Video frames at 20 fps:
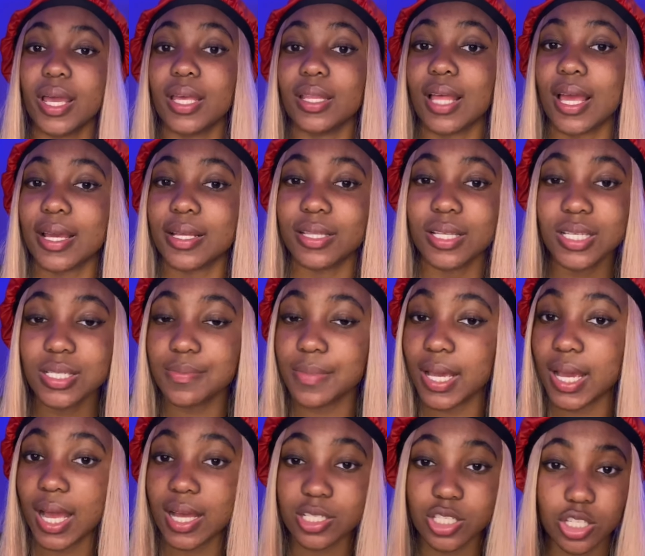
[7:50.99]
Like, this man
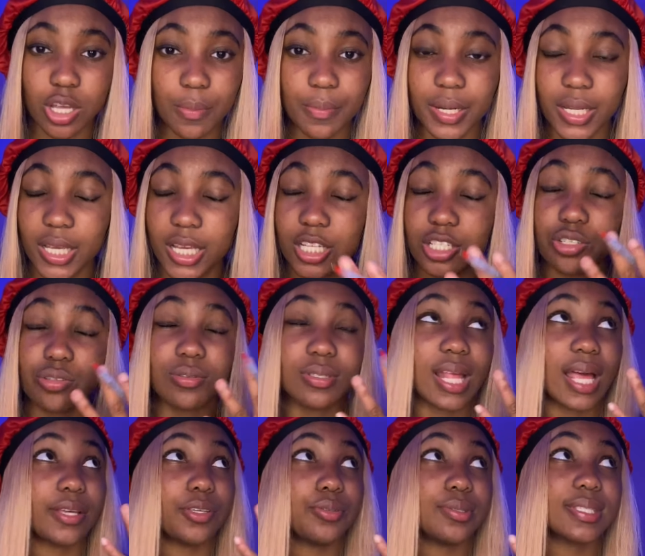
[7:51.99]
got so many issues.
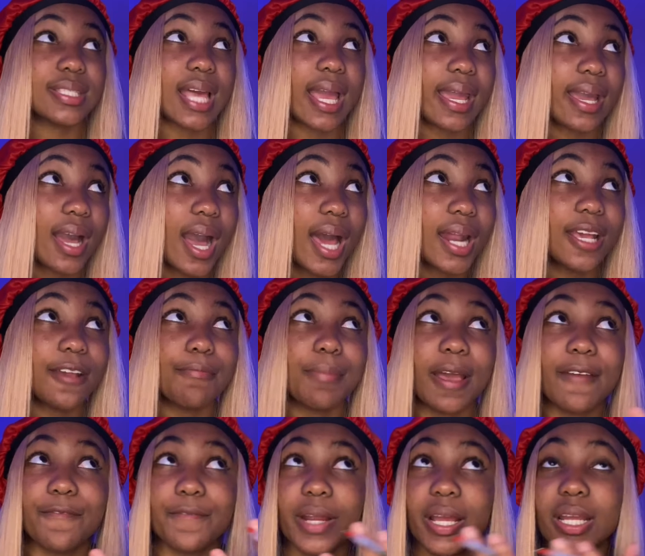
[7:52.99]
Like, he's psychotic, my
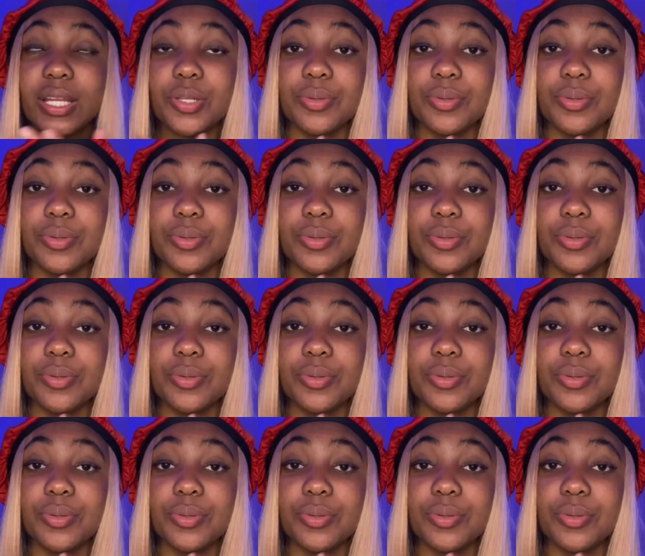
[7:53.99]
friend.